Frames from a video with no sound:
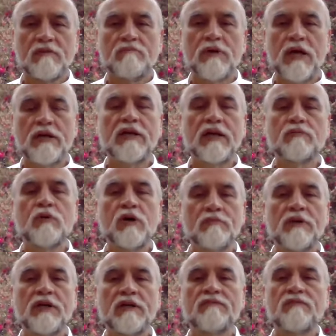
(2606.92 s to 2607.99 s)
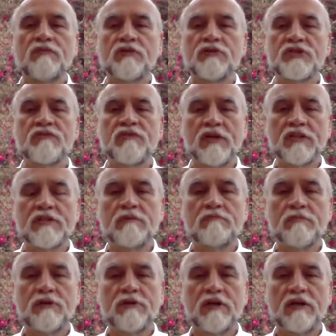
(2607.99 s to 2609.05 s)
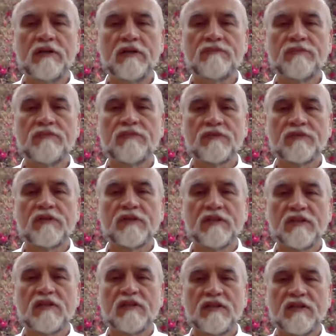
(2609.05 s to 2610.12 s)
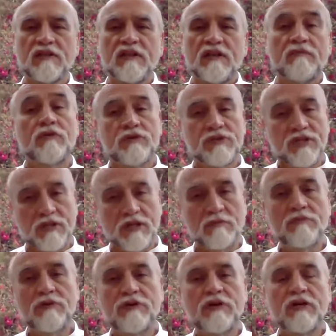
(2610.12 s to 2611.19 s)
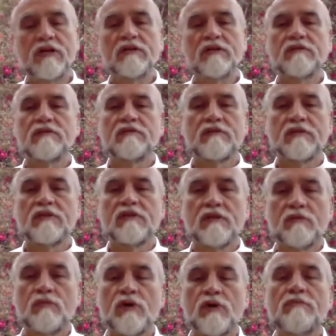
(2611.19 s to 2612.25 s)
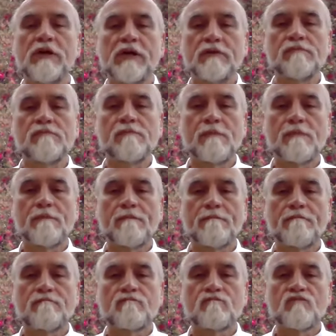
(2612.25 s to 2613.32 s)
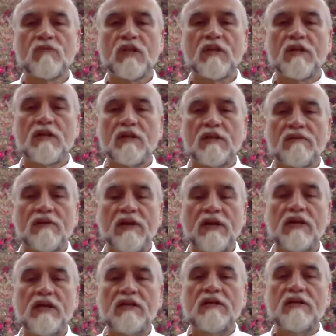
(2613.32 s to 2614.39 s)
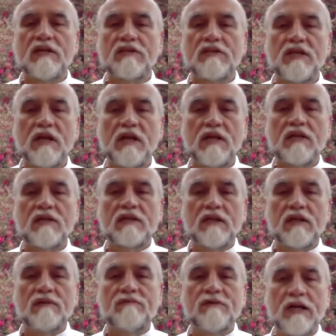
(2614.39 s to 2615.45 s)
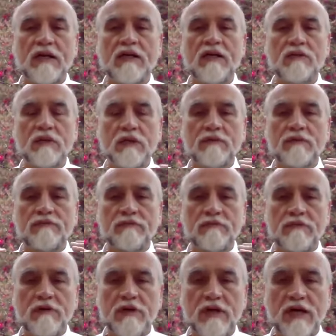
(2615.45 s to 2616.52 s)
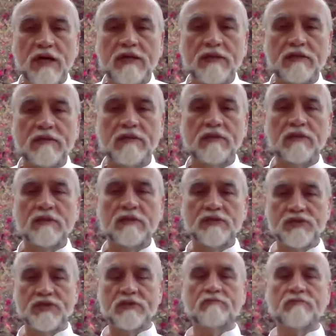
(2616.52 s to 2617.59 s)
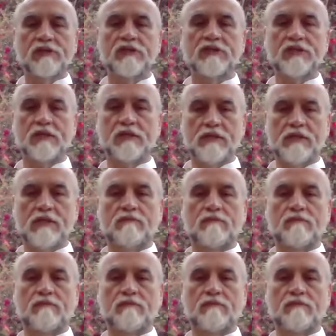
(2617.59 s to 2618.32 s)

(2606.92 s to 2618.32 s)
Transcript: men and women, and for Svetambara, for Digambara women, they take a vow of radical simplicity.